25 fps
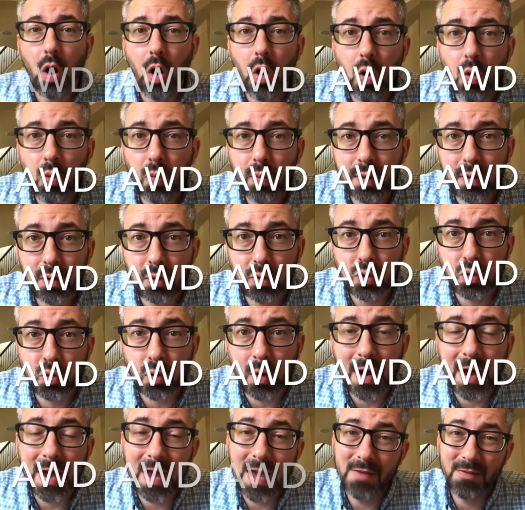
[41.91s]
all wheel
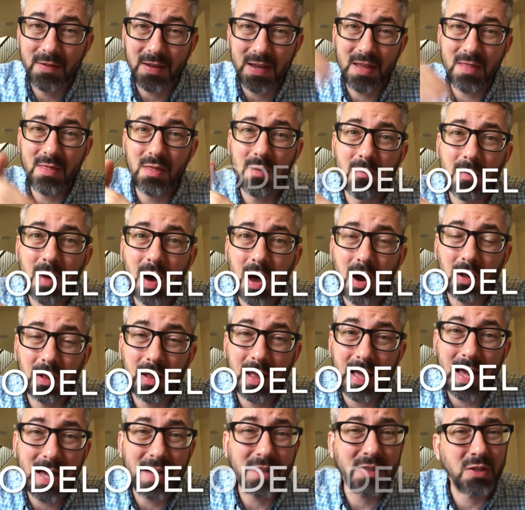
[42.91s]
drive in the
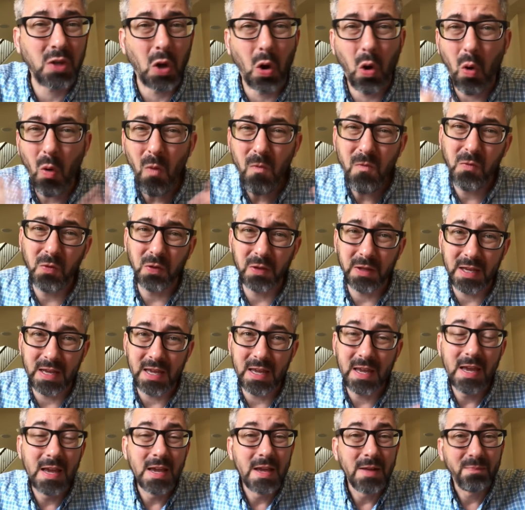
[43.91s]
Model S to
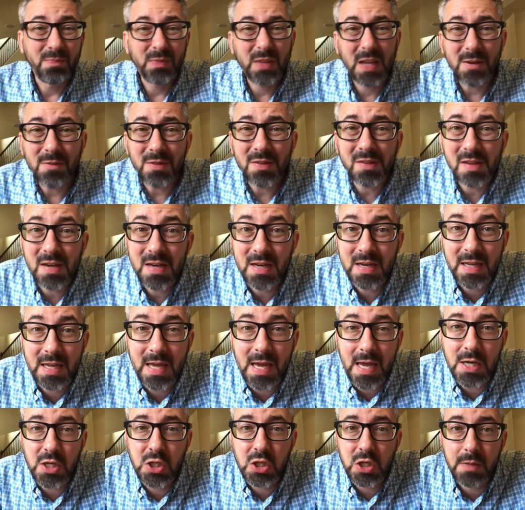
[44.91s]
hopefully give us an
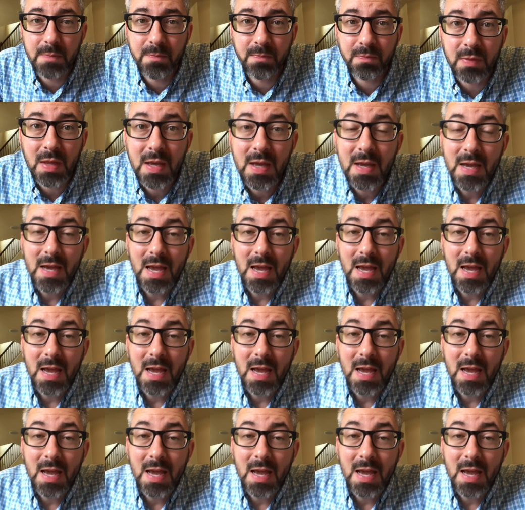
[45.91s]
indication